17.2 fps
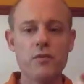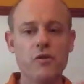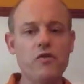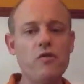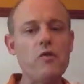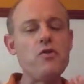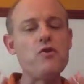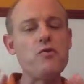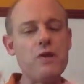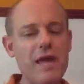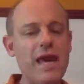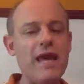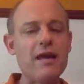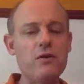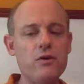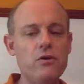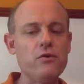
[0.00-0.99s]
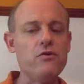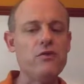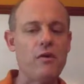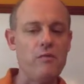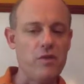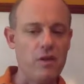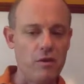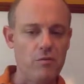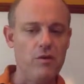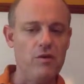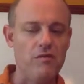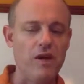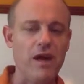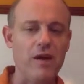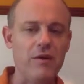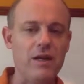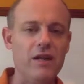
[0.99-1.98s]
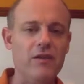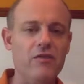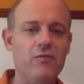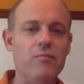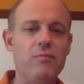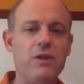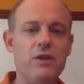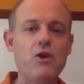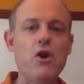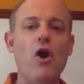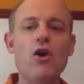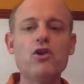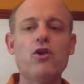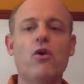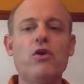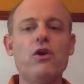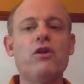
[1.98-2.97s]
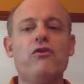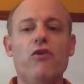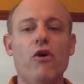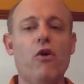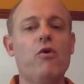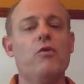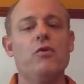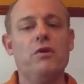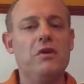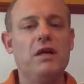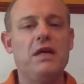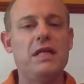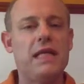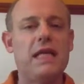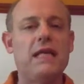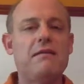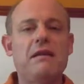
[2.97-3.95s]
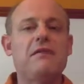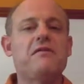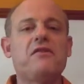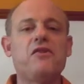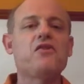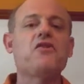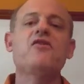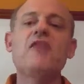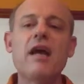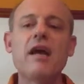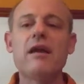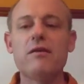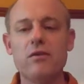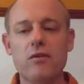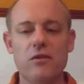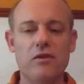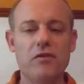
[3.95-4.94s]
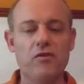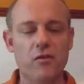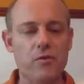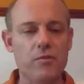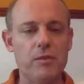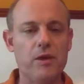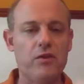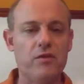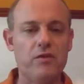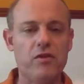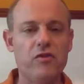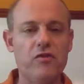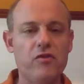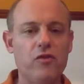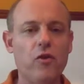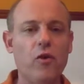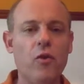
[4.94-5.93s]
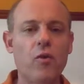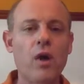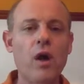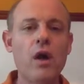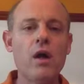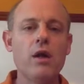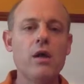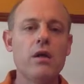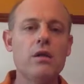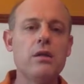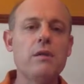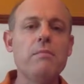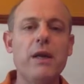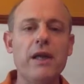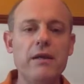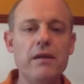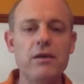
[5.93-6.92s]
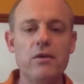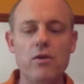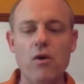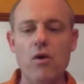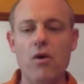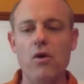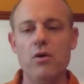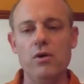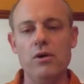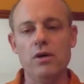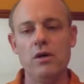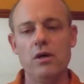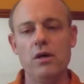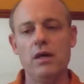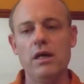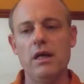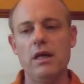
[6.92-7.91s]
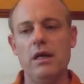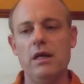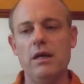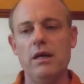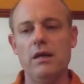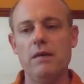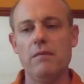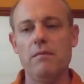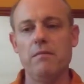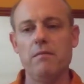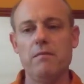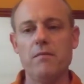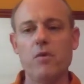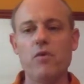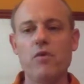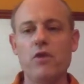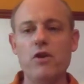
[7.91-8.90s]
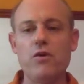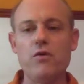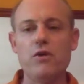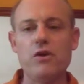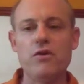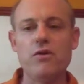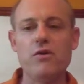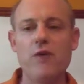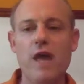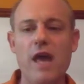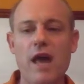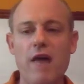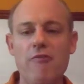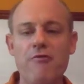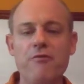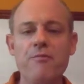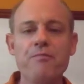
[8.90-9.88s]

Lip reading: So you can do something with variance, but not on its own. It doesn't stand on its own because it's so dependent on the unit you have.